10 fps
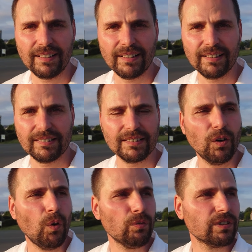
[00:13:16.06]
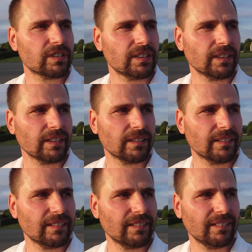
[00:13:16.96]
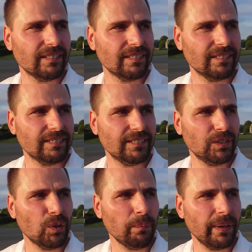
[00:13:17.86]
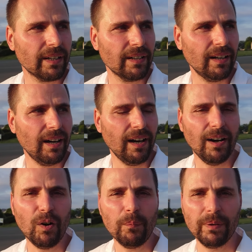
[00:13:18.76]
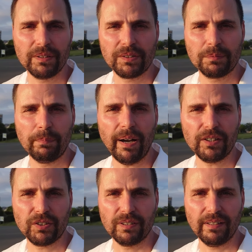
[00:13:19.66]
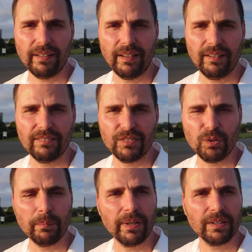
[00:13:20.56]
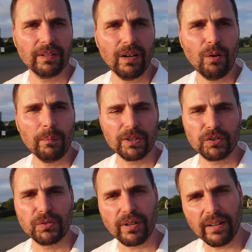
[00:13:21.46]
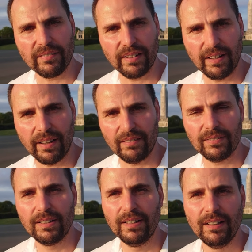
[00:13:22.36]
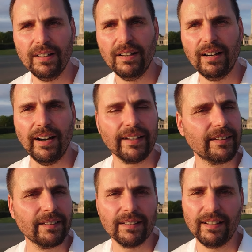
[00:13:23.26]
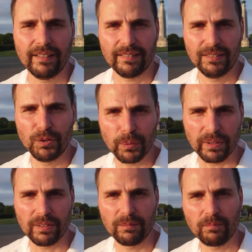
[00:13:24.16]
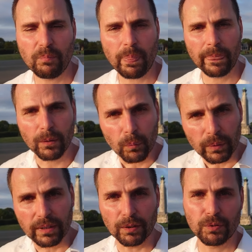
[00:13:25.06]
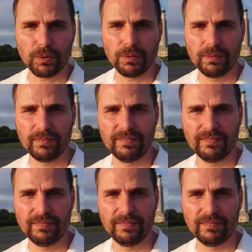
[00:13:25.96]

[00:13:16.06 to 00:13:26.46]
Because obviously, no matter how much passion I have, no matter how much drive I have, I cannot do it without you.